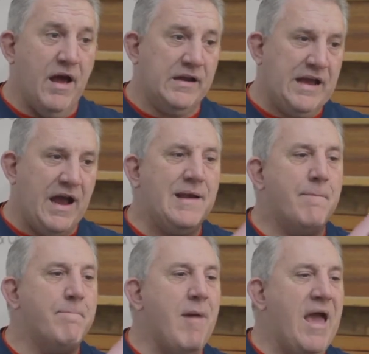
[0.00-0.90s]
on kind
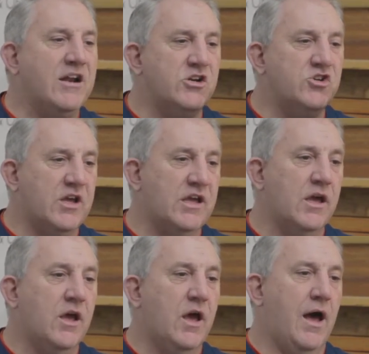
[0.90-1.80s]
of
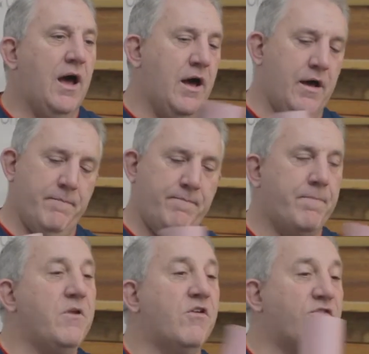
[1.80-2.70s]
managing um,
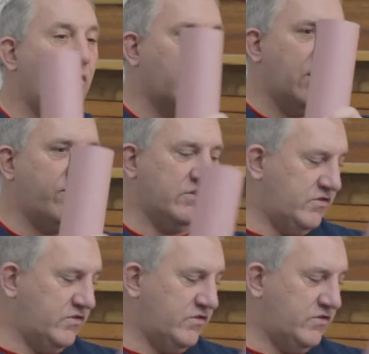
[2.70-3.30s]
your floor cover